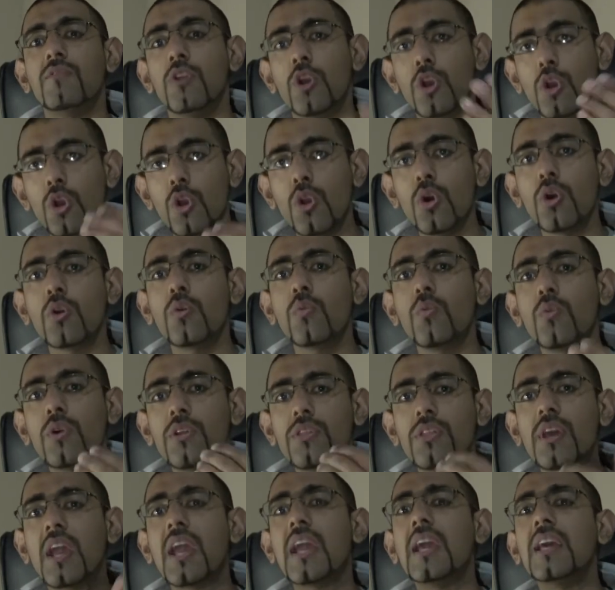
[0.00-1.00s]
Look
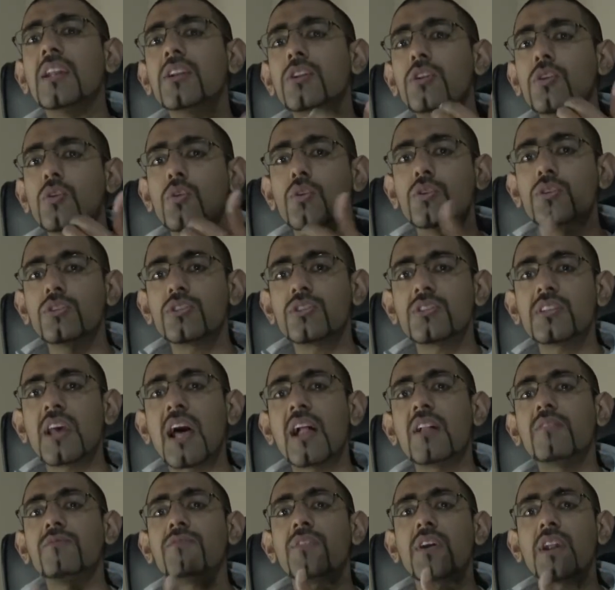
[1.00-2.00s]
within
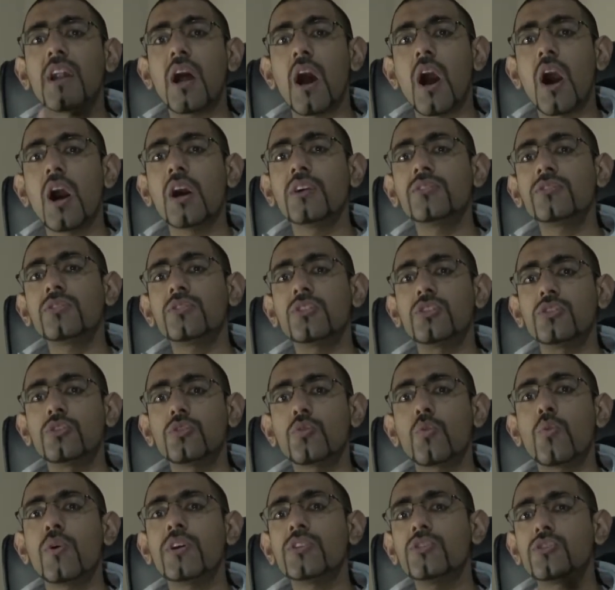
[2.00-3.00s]
yourself and ask this
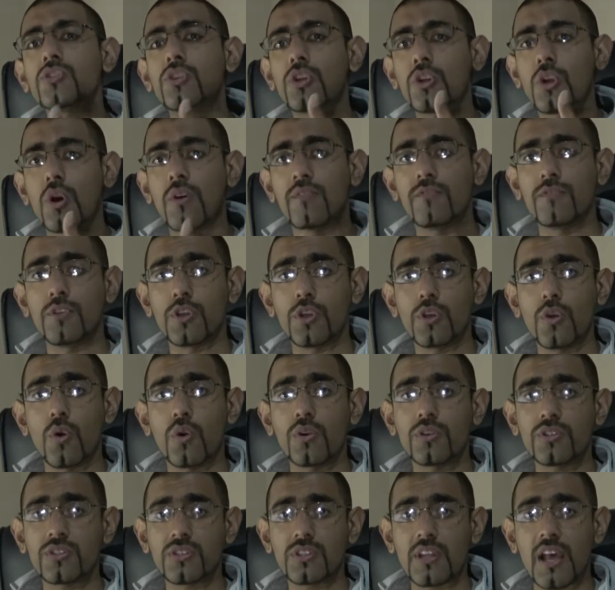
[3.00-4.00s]
question of
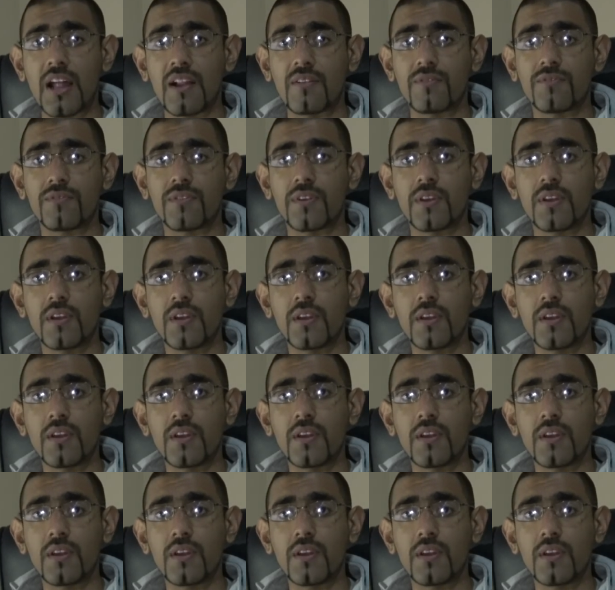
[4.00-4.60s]
yourself.